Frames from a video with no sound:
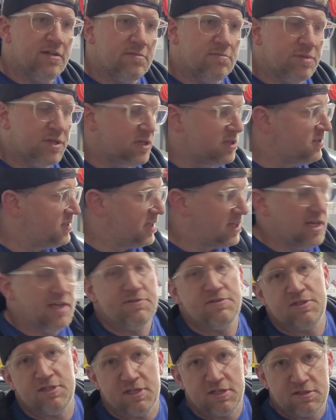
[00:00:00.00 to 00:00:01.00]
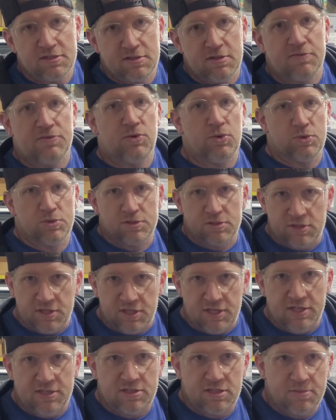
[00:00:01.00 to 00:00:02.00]
because that has 6, of course. The
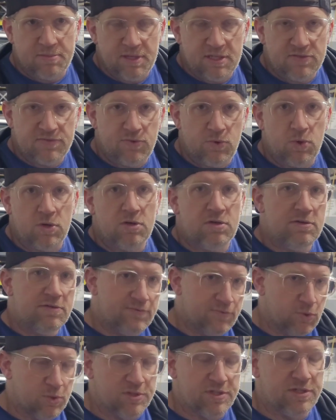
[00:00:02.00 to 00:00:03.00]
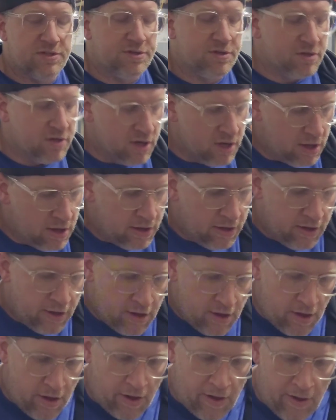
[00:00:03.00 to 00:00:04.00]
DSM has 4 cylinder,
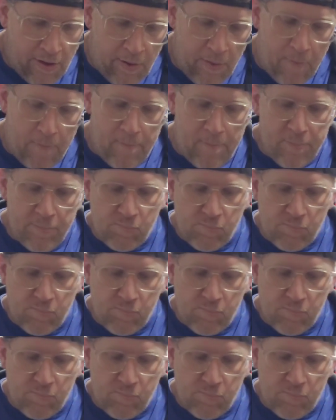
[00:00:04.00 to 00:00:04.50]
and